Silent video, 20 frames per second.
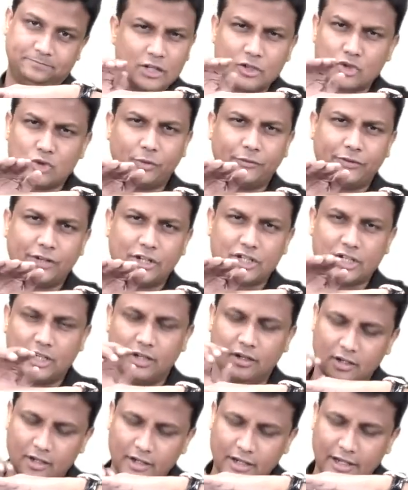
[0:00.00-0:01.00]

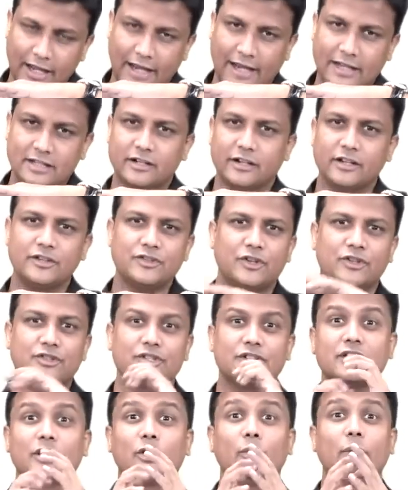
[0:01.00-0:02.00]
Superficial and certain
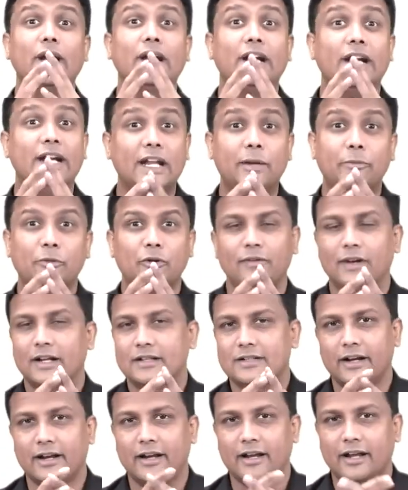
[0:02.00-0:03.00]
structures are going deep to
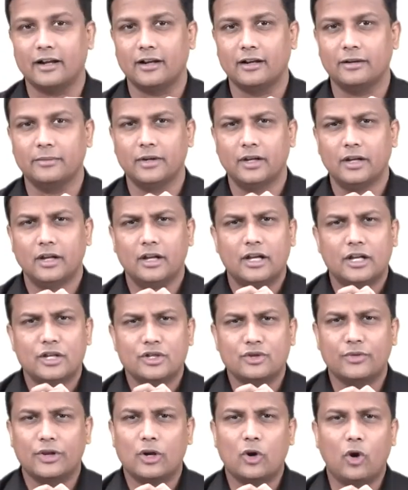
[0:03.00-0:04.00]
flexor retinaculum.
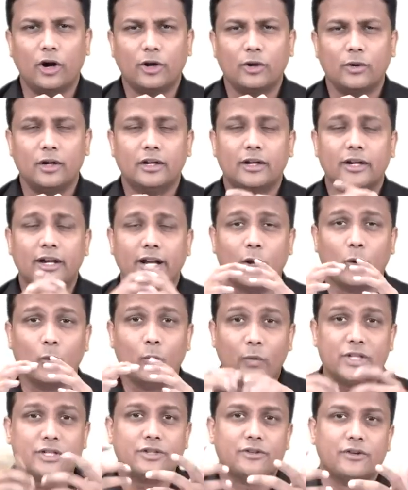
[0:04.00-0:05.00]
So we got to learn like
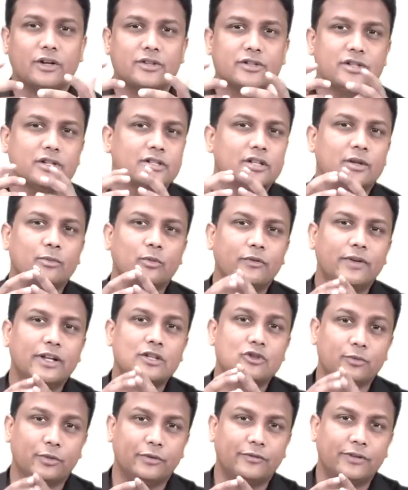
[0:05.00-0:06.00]
which structures are moving
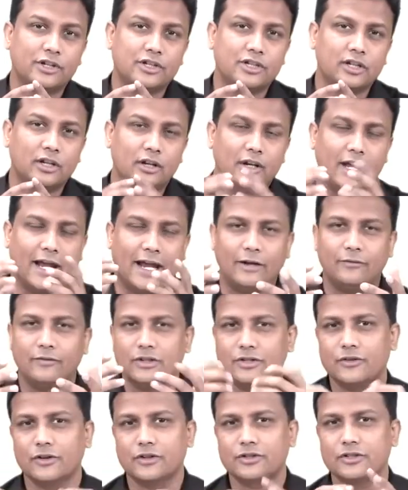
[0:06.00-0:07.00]
superficial and
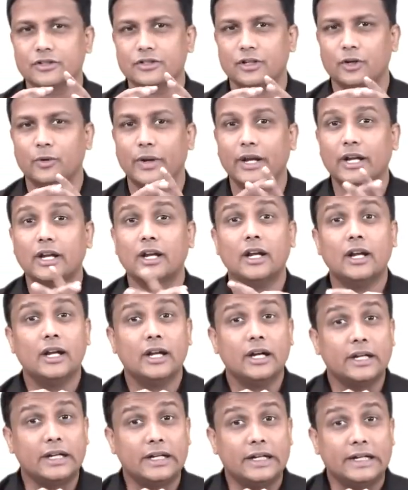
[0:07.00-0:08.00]
which structures are going
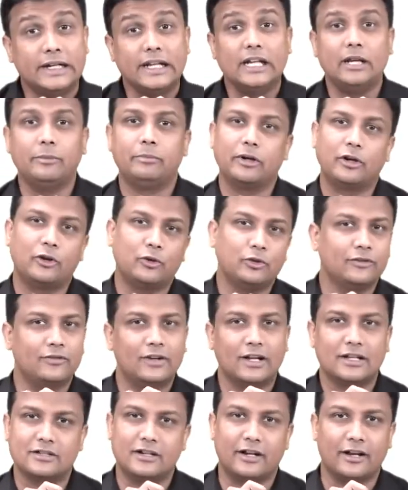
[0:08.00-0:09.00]
deep to the
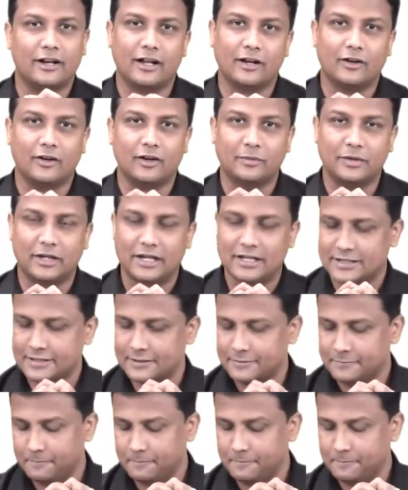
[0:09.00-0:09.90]
flexor retinaculum guys.